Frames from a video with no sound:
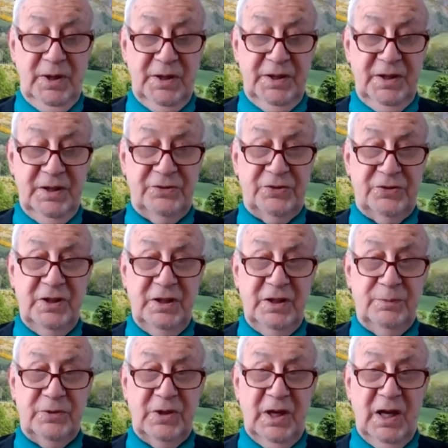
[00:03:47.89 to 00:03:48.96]
But it
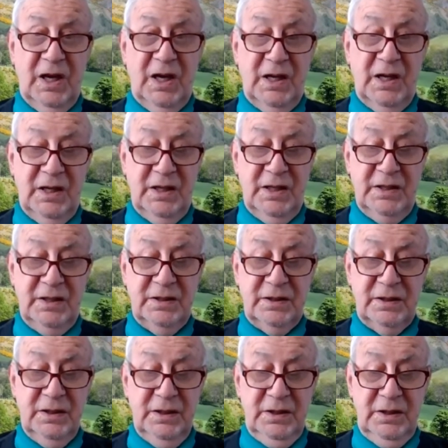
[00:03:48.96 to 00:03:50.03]
seems
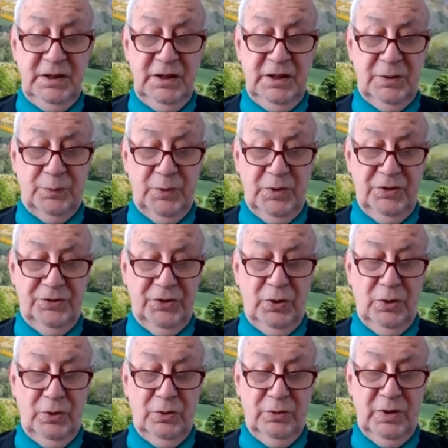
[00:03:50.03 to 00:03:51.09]
like it was
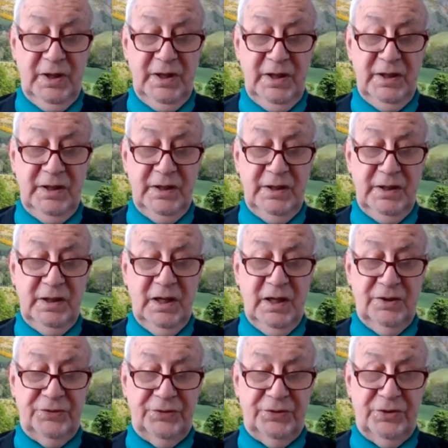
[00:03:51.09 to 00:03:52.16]
only
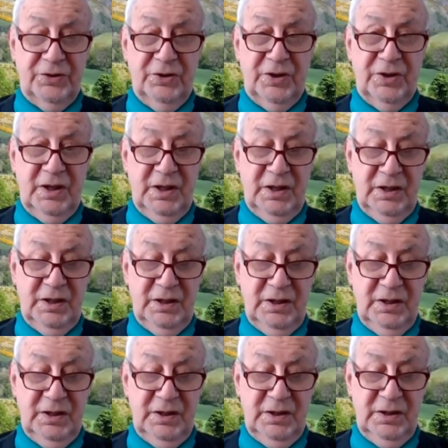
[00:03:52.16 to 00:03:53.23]

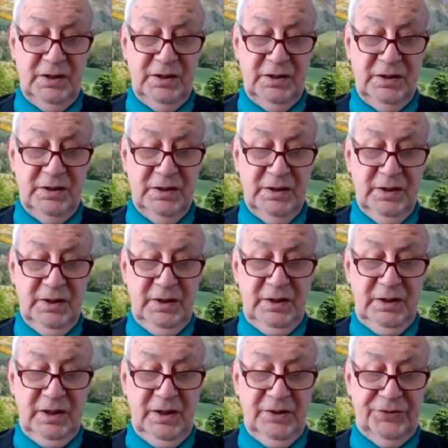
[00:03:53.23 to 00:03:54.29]
yesterday.
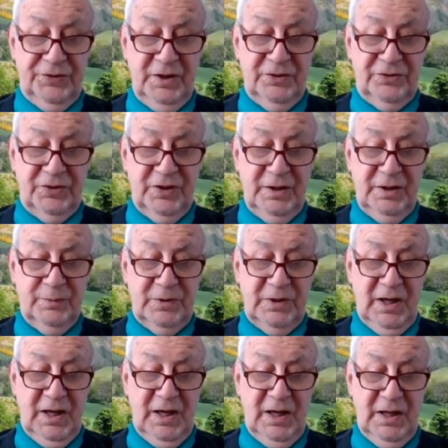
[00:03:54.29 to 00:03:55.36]
Yes, it seems
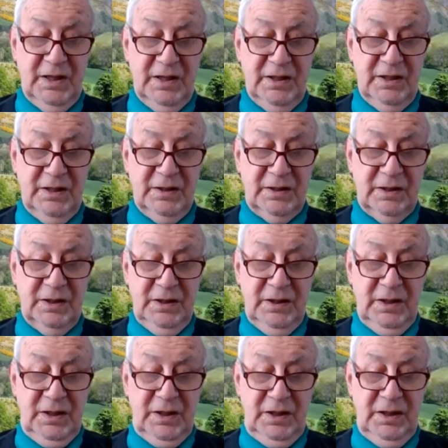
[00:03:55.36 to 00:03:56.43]
like
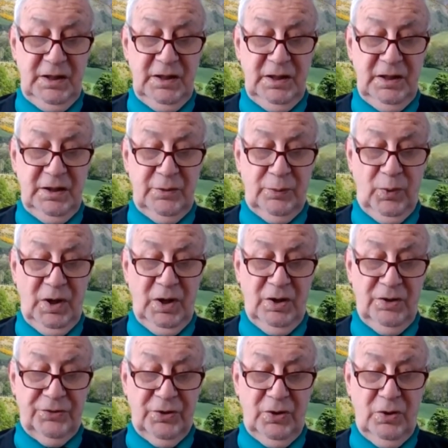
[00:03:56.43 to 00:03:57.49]
it
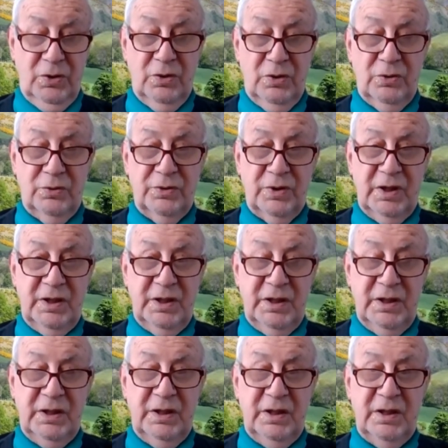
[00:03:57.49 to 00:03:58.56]
was
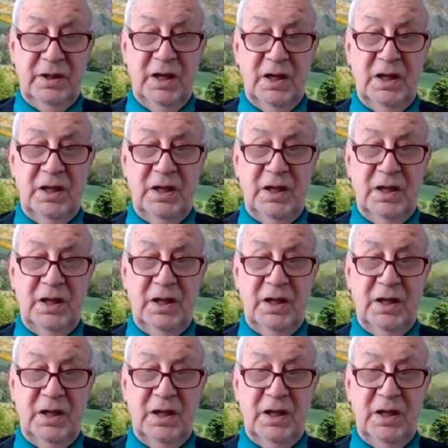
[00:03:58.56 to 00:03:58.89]
only